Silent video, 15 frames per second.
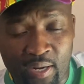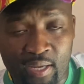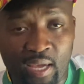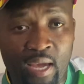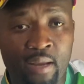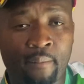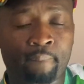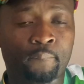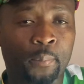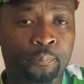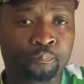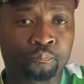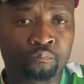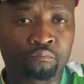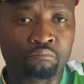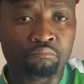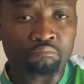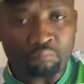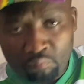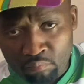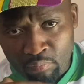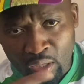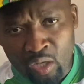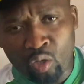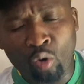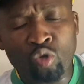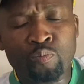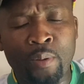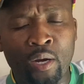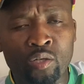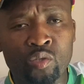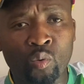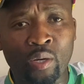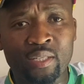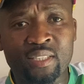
But again, it goes back to